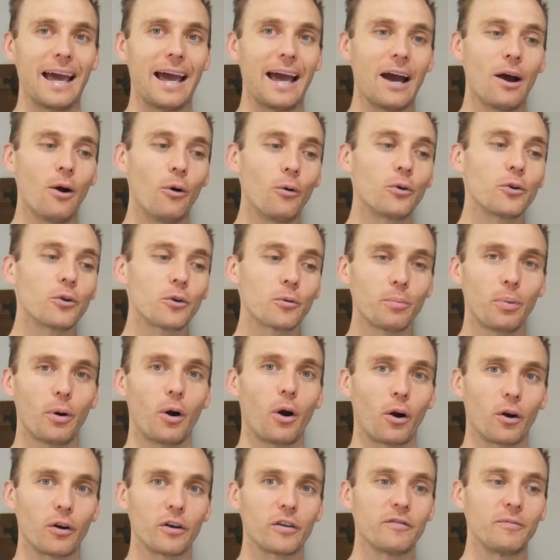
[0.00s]
outer
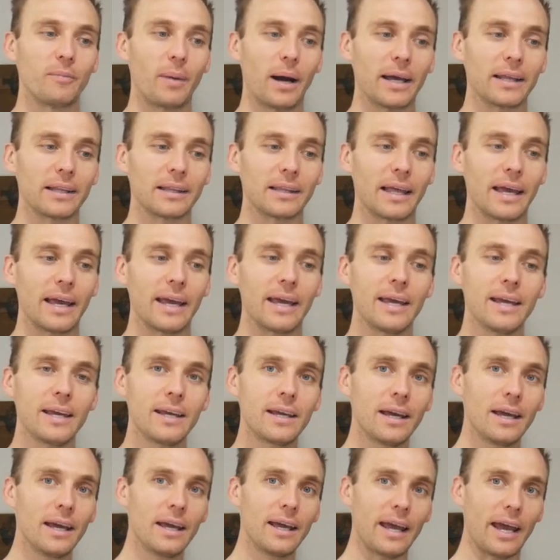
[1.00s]
part of my
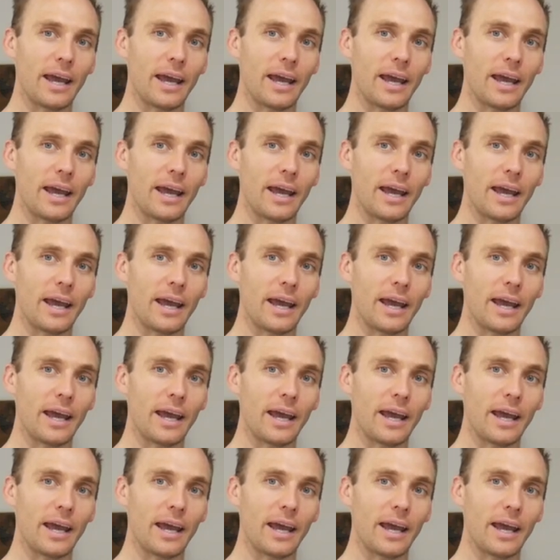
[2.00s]
leg